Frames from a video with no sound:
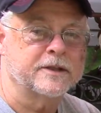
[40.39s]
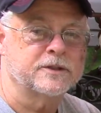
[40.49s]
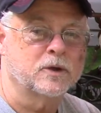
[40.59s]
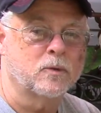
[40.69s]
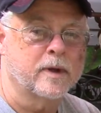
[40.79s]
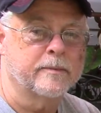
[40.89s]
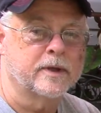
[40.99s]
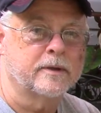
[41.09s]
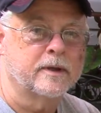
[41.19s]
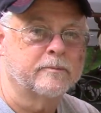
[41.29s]
equipment,
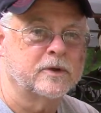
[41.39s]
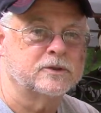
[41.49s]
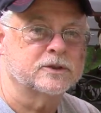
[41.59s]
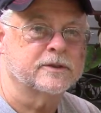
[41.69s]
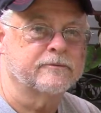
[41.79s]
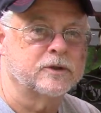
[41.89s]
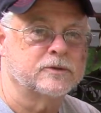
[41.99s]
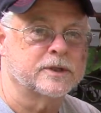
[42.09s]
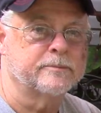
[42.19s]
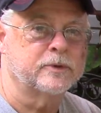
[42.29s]
but just a few
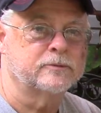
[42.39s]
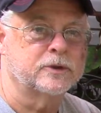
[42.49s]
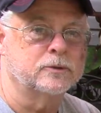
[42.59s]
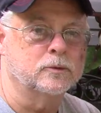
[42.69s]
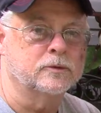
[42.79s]
simple tools.